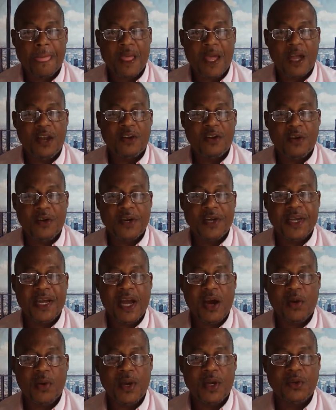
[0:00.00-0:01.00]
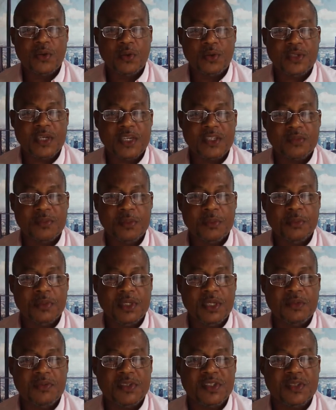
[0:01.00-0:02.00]
and learning how a New Testament
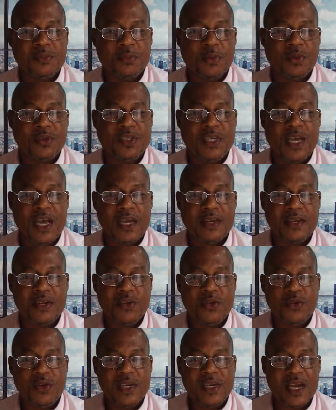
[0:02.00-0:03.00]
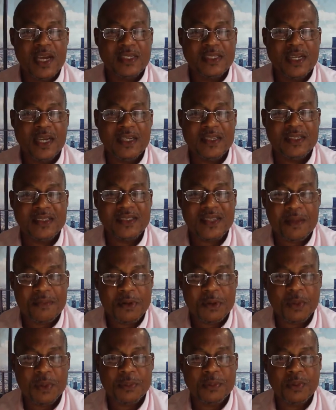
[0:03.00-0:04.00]
believer is supposed to act, then you can't take some
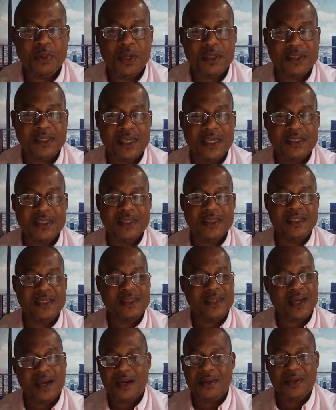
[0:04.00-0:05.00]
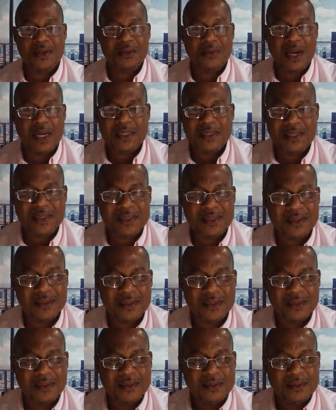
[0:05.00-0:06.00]
of what Paul says and discard the rest.
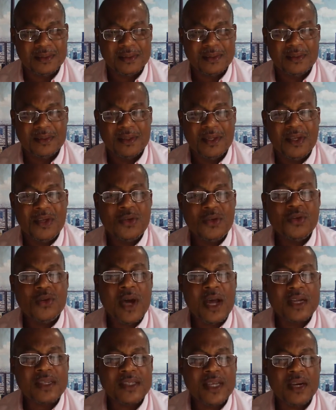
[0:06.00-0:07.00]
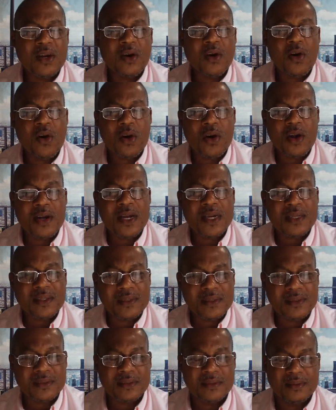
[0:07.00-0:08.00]
You got to take all or
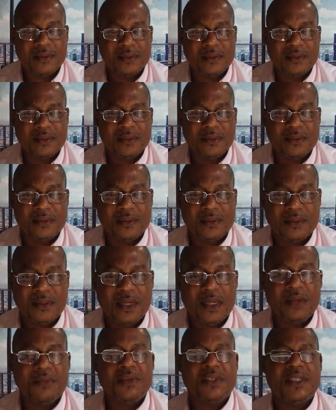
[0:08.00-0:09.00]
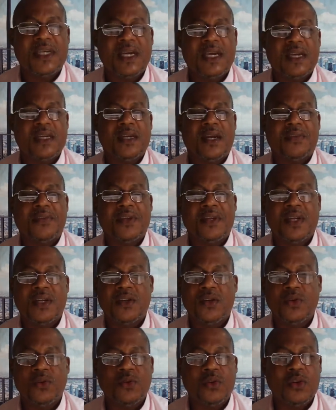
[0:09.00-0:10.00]
nothing. And if you're taking nothing, then
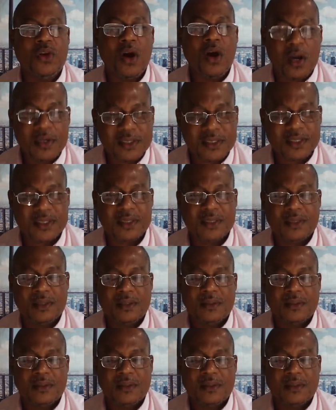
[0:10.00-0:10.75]
you lost.